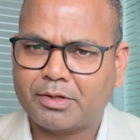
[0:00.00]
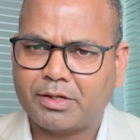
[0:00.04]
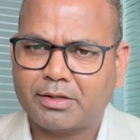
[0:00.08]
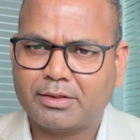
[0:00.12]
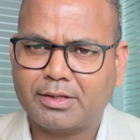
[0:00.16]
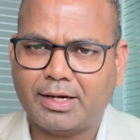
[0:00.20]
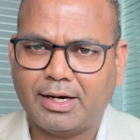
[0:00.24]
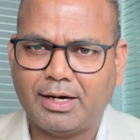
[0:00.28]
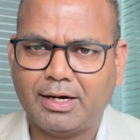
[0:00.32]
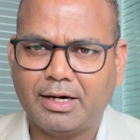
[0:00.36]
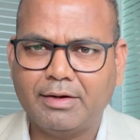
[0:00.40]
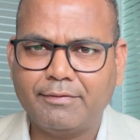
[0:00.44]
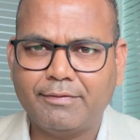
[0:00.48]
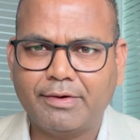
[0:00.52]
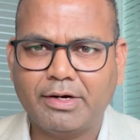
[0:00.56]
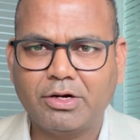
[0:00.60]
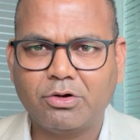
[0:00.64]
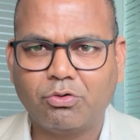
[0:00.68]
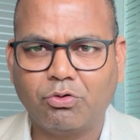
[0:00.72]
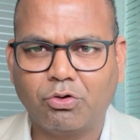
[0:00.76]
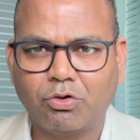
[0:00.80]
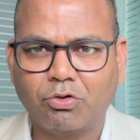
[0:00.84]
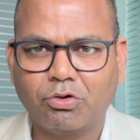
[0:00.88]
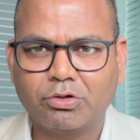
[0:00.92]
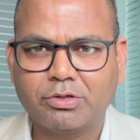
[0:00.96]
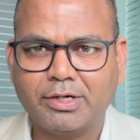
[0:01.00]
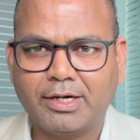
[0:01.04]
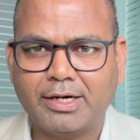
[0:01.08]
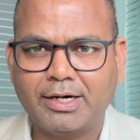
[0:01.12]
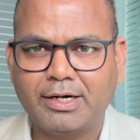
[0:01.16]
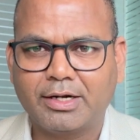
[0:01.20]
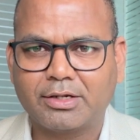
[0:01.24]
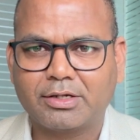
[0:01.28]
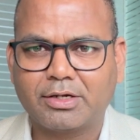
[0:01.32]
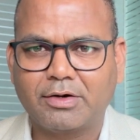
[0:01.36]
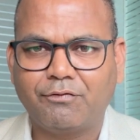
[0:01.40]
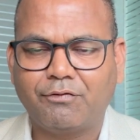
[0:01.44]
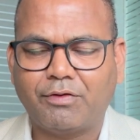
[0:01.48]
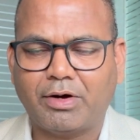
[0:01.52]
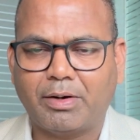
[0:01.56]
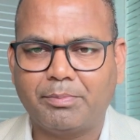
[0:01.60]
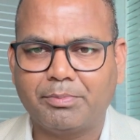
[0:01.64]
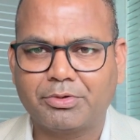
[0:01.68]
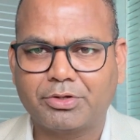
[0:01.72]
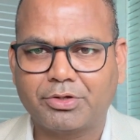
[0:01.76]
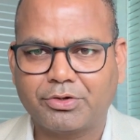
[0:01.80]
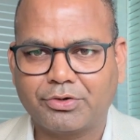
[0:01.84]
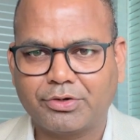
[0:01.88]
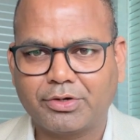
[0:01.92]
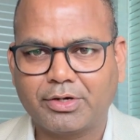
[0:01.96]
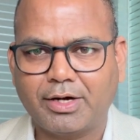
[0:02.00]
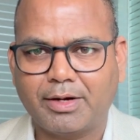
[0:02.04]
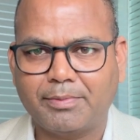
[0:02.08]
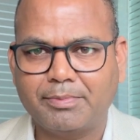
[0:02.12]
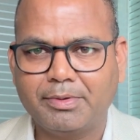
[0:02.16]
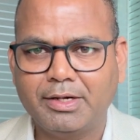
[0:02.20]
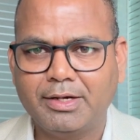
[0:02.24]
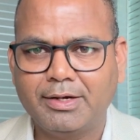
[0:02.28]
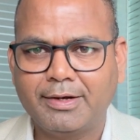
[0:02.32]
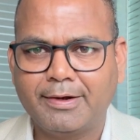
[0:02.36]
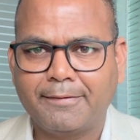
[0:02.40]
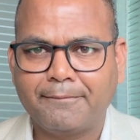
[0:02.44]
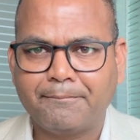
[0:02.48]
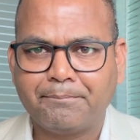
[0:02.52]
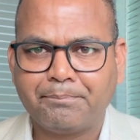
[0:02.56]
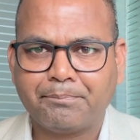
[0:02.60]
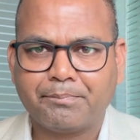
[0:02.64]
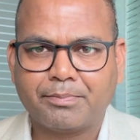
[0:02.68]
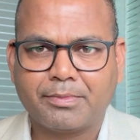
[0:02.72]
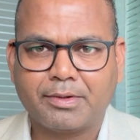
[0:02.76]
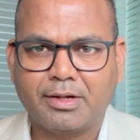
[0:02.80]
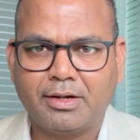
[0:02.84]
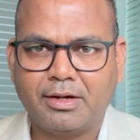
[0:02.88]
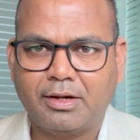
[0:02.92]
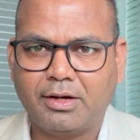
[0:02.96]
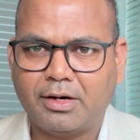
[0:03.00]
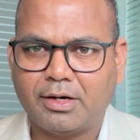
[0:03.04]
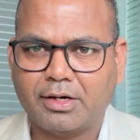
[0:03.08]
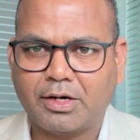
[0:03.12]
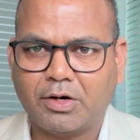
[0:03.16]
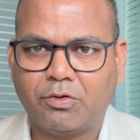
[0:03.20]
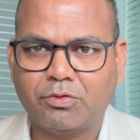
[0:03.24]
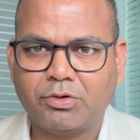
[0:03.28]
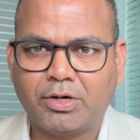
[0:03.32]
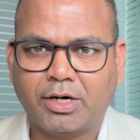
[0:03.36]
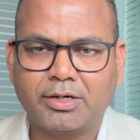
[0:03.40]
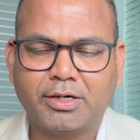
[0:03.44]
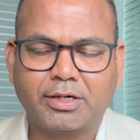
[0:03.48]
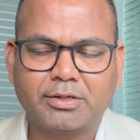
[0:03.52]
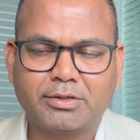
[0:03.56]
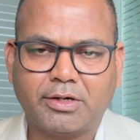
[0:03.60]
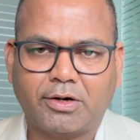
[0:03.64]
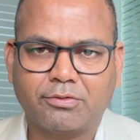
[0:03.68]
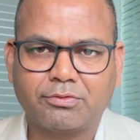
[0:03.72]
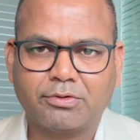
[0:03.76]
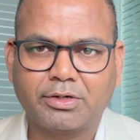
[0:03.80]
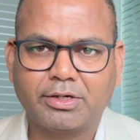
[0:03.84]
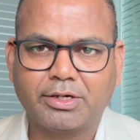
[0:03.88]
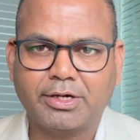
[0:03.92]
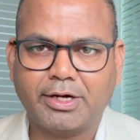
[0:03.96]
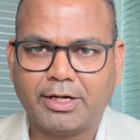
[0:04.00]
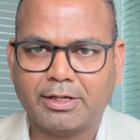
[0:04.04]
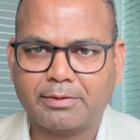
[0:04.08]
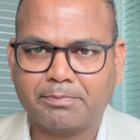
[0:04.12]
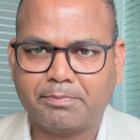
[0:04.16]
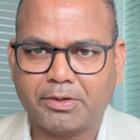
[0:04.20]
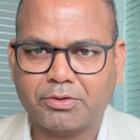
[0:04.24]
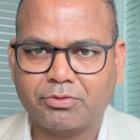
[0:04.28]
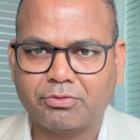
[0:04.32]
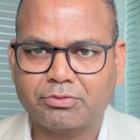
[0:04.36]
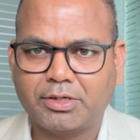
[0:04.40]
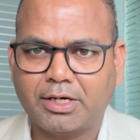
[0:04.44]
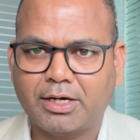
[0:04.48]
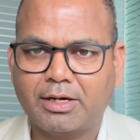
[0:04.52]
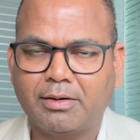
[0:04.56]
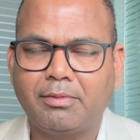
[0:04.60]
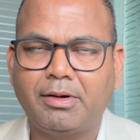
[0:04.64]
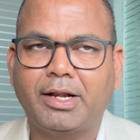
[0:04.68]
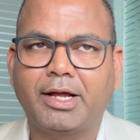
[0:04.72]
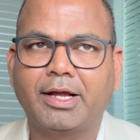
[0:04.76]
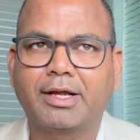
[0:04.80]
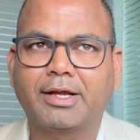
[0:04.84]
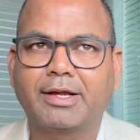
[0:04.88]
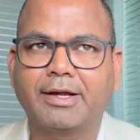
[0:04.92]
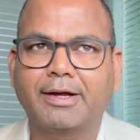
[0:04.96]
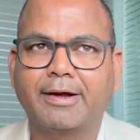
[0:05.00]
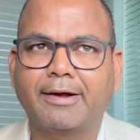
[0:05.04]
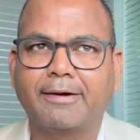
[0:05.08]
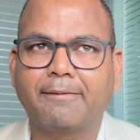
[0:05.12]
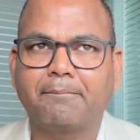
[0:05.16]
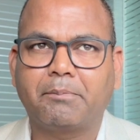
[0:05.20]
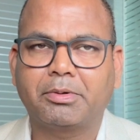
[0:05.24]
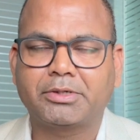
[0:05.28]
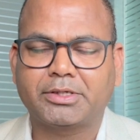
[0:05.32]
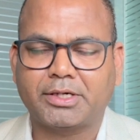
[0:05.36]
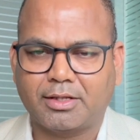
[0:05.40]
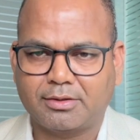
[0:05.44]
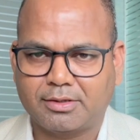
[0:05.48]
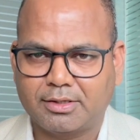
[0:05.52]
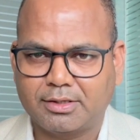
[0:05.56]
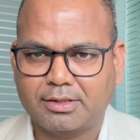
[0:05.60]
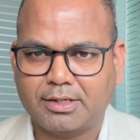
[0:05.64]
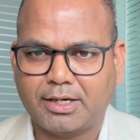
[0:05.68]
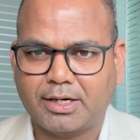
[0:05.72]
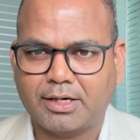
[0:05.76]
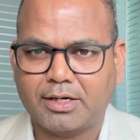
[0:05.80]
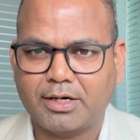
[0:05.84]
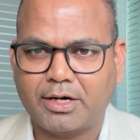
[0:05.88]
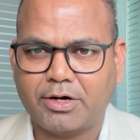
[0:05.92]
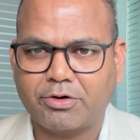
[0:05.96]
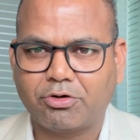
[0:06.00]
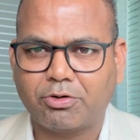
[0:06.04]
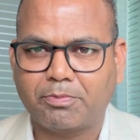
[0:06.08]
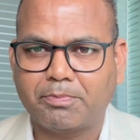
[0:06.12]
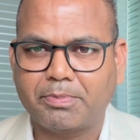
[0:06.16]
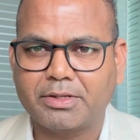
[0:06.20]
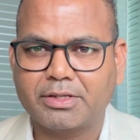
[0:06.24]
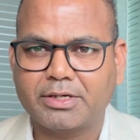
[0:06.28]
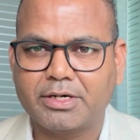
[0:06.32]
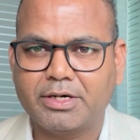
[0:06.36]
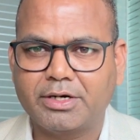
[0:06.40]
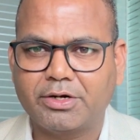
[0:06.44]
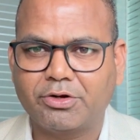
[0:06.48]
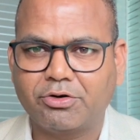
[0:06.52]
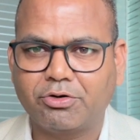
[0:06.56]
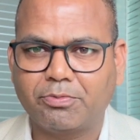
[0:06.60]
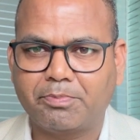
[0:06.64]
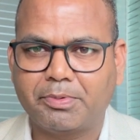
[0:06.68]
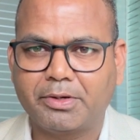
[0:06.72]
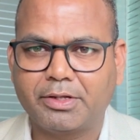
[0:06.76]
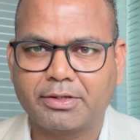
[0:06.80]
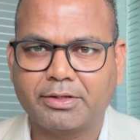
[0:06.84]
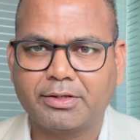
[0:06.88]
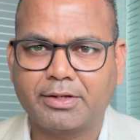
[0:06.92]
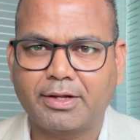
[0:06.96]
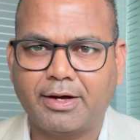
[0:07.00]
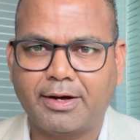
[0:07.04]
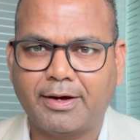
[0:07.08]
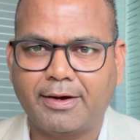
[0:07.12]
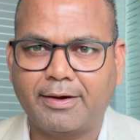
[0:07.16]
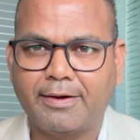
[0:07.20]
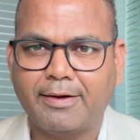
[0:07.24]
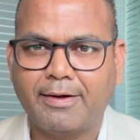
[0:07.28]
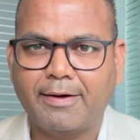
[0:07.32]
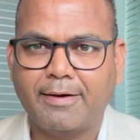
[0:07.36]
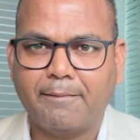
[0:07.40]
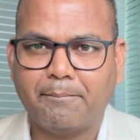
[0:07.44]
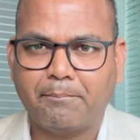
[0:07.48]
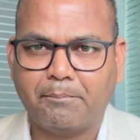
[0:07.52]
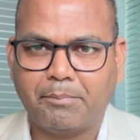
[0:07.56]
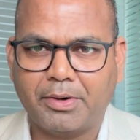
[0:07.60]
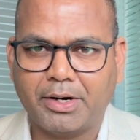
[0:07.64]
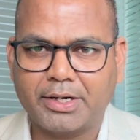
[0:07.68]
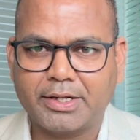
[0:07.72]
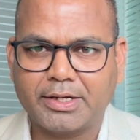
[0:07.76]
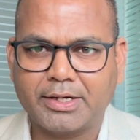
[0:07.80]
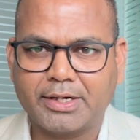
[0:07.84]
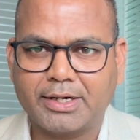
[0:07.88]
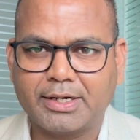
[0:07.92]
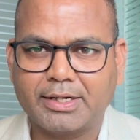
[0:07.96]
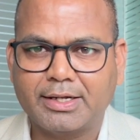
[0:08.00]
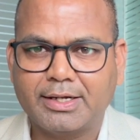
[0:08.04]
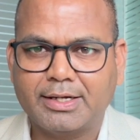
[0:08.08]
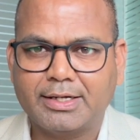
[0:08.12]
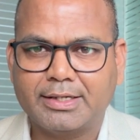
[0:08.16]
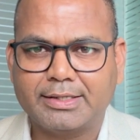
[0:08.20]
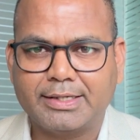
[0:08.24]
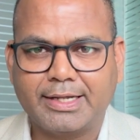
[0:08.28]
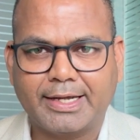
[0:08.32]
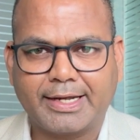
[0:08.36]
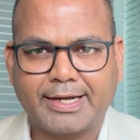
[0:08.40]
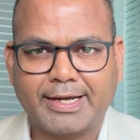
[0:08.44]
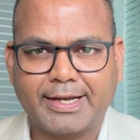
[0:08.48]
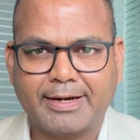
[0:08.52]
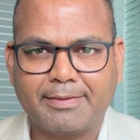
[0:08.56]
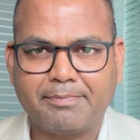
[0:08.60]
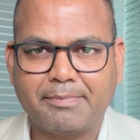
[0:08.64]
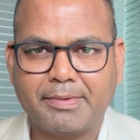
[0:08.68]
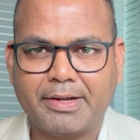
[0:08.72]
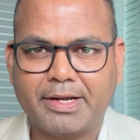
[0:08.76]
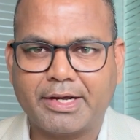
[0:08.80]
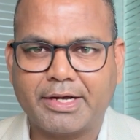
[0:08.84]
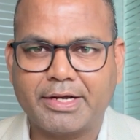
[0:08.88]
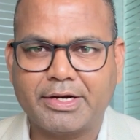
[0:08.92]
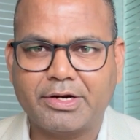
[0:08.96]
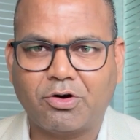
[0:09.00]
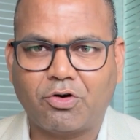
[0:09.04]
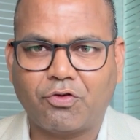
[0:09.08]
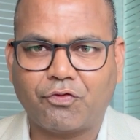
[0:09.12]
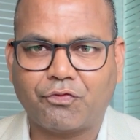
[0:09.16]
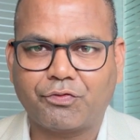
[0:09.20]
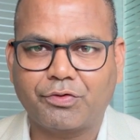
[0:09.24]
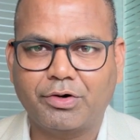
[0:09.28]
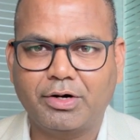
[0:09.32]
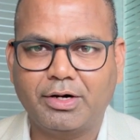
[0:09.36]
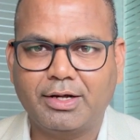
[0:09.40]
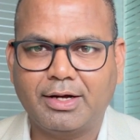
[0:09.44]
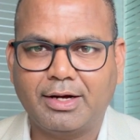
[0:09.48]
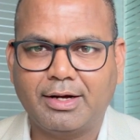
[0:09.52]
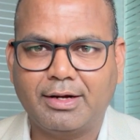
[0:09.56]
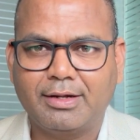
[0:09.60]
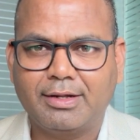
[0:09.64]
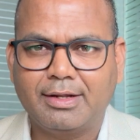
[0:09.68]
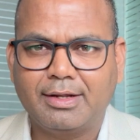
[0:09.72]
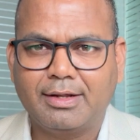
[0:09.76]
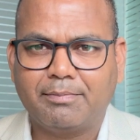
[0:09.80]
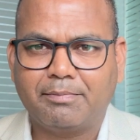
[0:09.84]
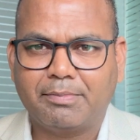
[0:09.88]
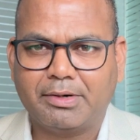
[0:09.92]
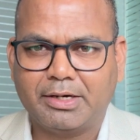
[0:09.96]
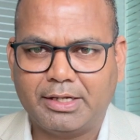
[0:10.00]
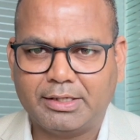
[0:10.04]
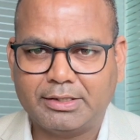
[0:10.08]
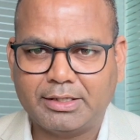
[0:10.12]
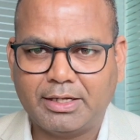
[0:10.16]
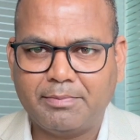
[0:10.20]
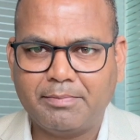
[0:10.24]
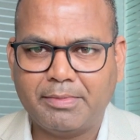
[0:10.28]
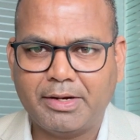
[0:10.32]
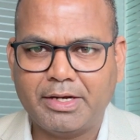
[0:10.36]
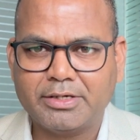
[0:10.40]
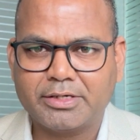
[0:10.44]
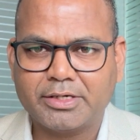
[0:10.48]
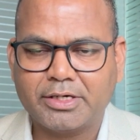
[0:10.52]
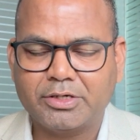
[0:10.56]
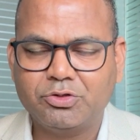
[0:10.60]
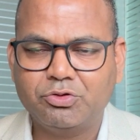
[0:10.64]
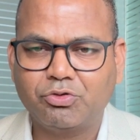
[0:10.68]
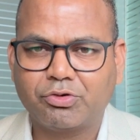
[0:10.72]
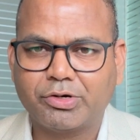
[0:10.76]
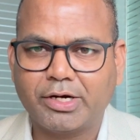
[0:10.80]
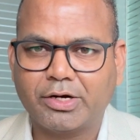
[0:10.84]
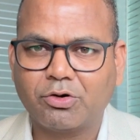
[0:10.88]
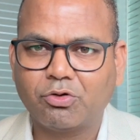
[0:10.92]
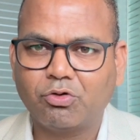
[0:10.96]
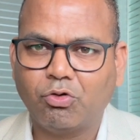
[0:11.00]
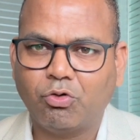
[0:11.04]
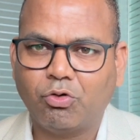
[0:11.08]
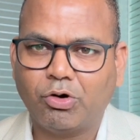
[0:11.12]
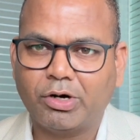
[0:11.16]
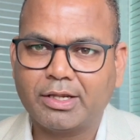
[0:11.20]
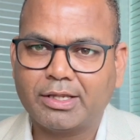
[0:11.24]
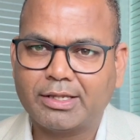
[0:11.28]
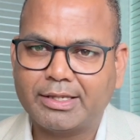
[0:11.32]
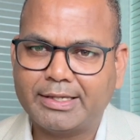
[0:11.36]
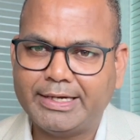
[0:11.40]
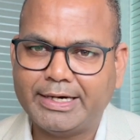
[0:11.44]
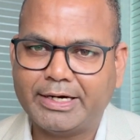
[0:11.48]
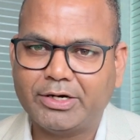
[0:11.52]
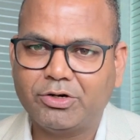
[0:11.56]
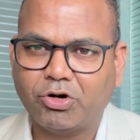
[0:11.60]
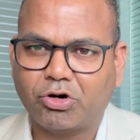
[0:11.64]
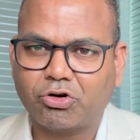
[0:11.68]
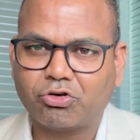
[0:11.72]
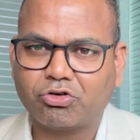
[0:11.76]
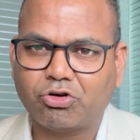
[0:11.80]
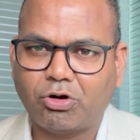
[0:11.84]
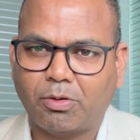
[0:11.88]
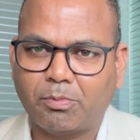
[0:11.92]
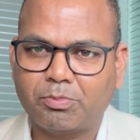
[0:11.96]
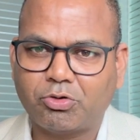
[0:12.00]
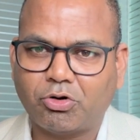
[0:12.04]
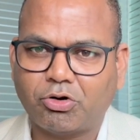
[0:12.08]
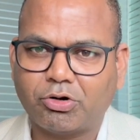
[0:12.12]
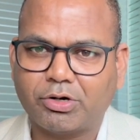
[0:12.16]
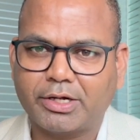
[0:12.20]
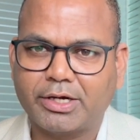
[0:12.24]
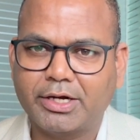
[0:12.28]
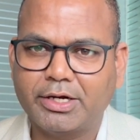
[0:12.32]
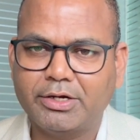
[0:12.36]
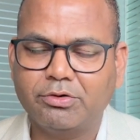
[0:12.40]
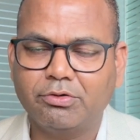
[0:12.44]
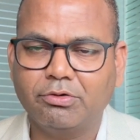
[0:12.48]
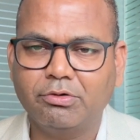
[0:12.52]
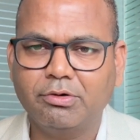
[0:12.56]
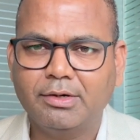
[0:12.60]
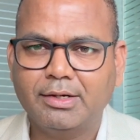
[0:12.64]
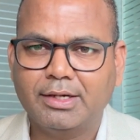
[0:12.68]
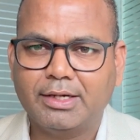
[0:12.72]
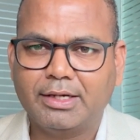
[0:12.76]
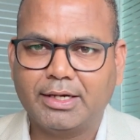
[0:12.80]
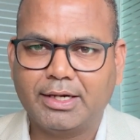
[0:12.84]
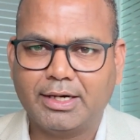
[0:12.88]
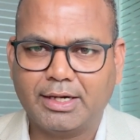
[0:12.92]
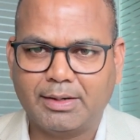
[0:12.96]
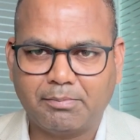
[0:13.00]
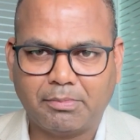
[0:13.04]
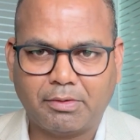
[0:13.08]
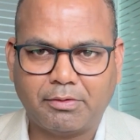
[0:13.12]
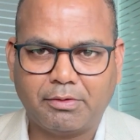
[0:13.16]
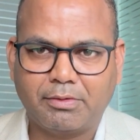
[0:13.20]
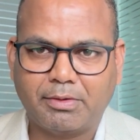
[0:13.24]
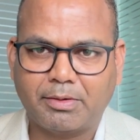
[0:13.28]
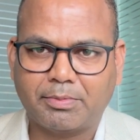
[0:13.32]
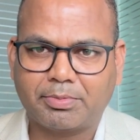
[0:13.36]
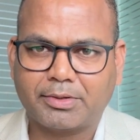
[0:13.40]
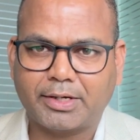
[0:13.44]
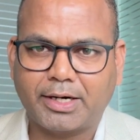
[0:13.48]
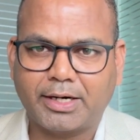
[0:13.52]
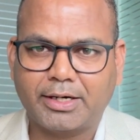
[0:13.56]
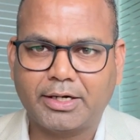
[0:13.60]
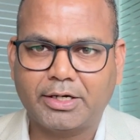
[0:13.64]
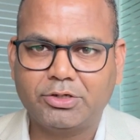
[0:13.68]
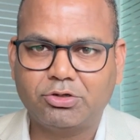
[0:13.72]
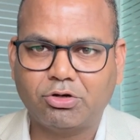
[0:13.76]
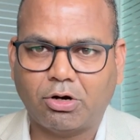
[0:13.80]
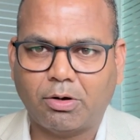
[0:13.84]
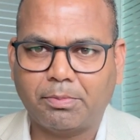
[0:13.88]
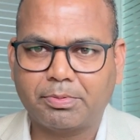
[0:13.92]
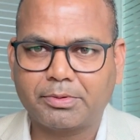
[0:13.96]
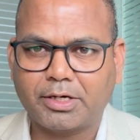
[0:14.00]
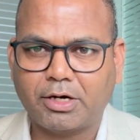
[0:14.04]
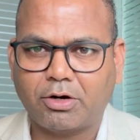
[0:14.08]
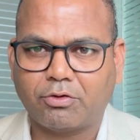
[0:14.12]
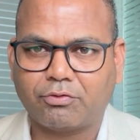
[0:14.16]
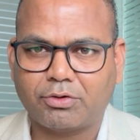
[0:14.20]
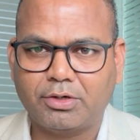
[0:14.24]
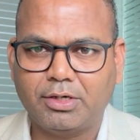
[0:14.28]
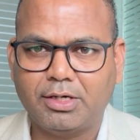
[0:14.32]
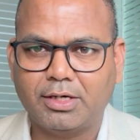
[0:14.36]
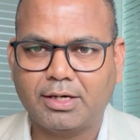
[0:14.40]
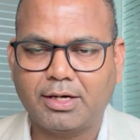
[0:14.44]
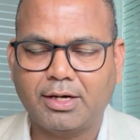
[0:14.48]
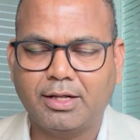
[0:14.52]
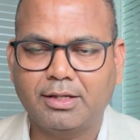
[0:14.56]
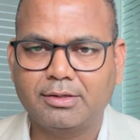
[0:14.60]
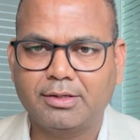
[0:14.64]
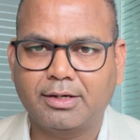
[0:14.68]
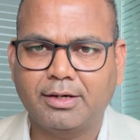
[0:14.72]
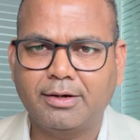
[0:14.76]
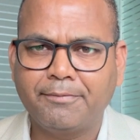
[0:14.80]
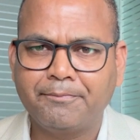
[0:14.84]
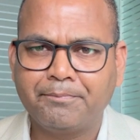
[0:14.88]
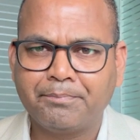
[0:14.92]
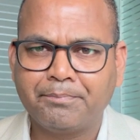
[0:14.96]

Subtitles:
Salary very good hota hai industrial pharmacist ka bhi, around 100,000 ke aas paas hota hai, like 50 se 60 lakh rupees Indian rupees per year they can make in Australia. But as I mentioned, you can go on seek.com.au, ye number one website hai jobs ka Australia ke andar,